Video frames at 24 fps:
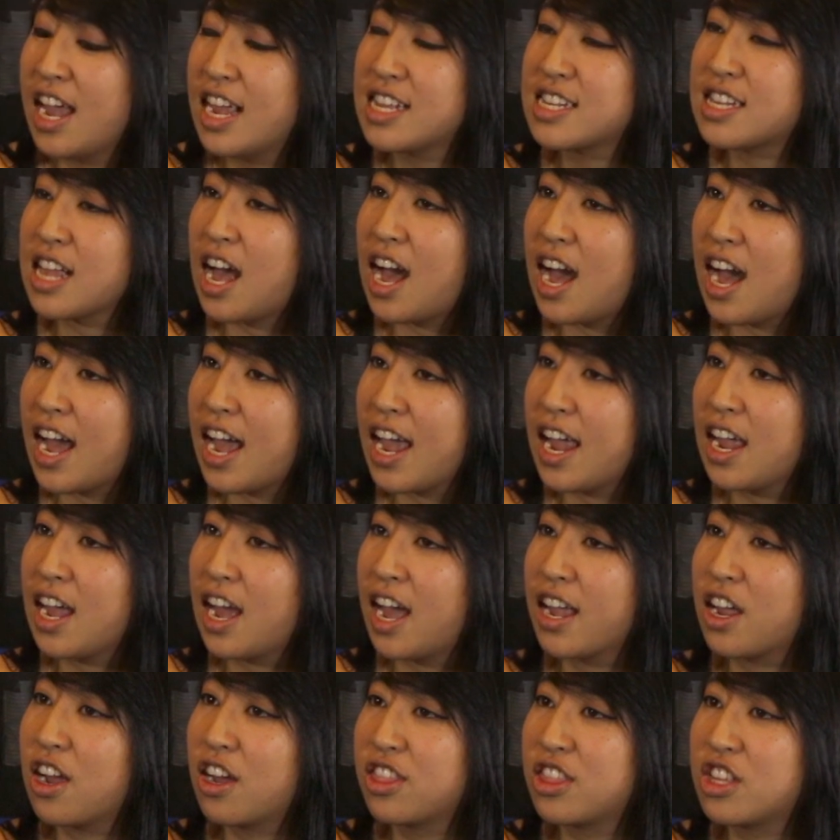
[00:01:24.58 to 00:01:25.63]
I
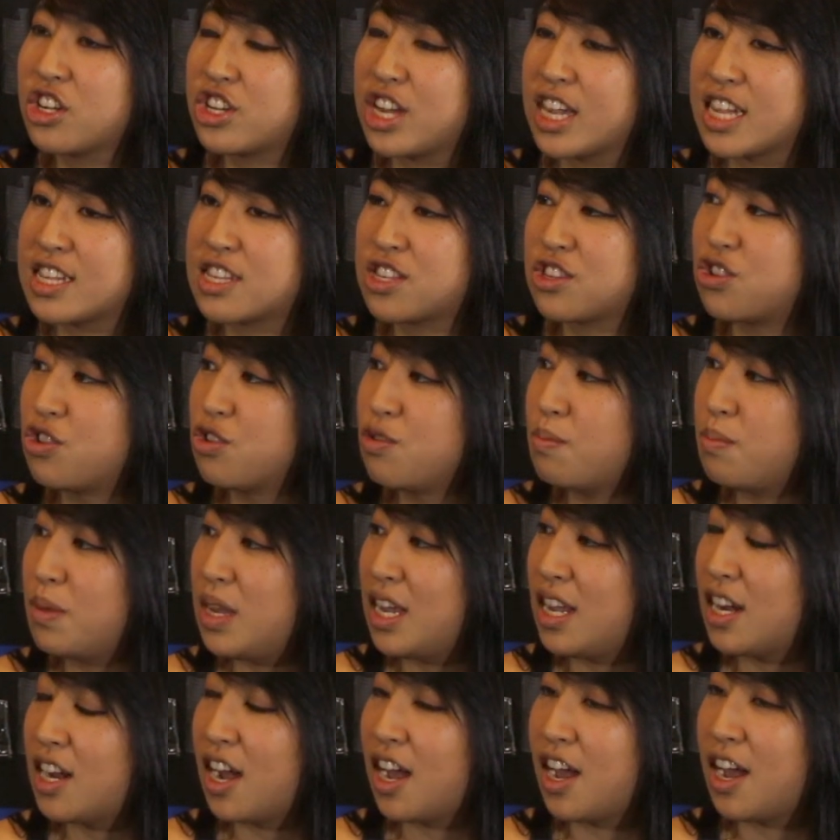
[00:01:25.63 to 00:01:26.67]
got the chance to
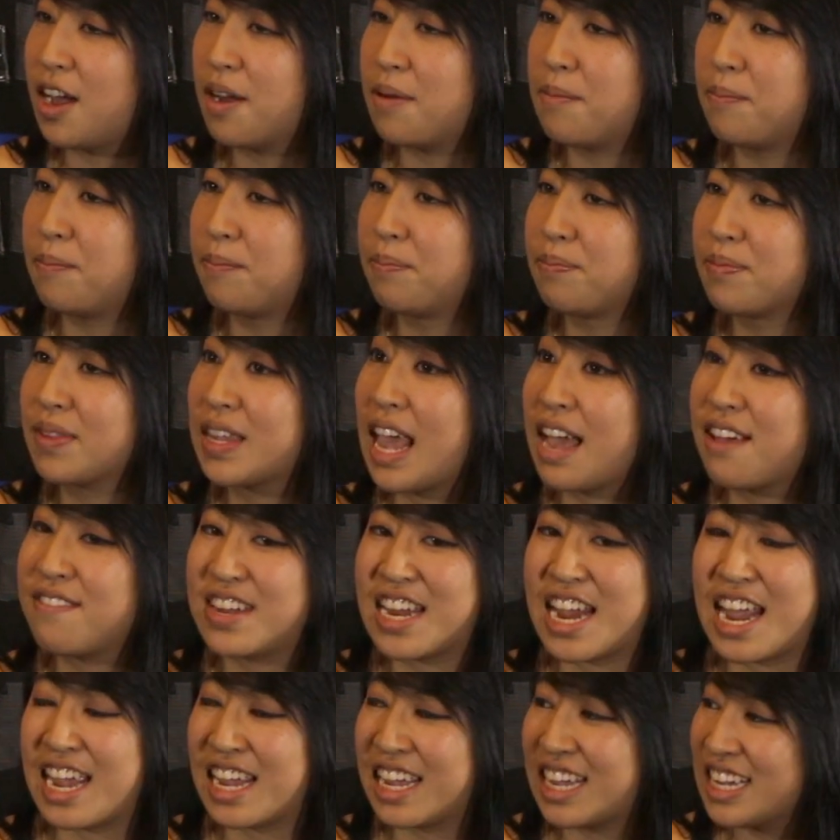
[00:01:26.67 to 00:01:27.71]
meet Kevin
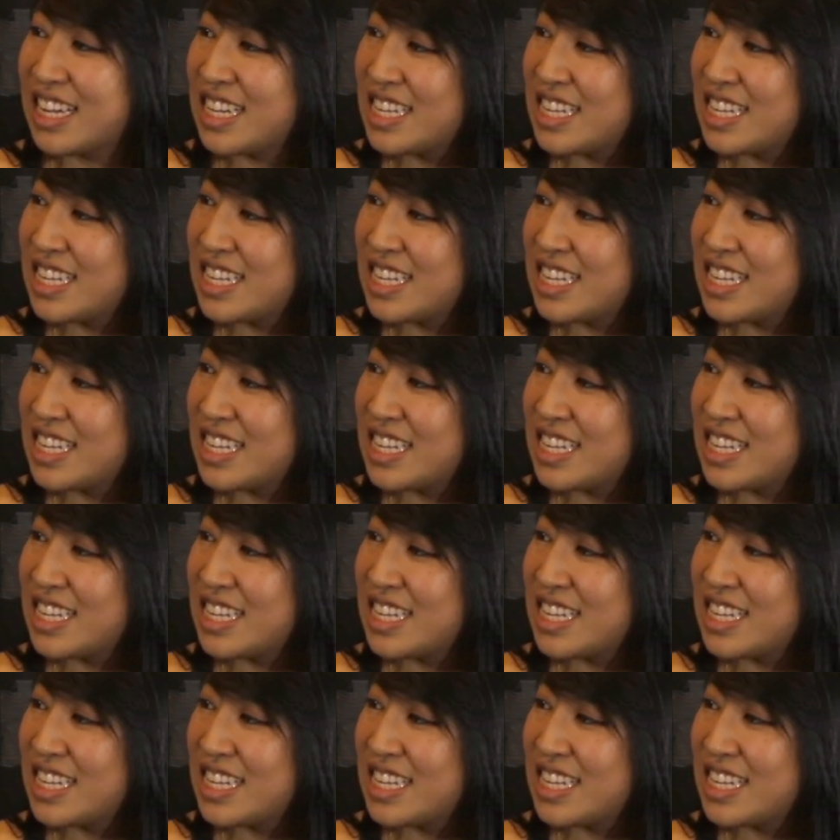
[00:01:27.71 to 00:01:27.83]
Henkes,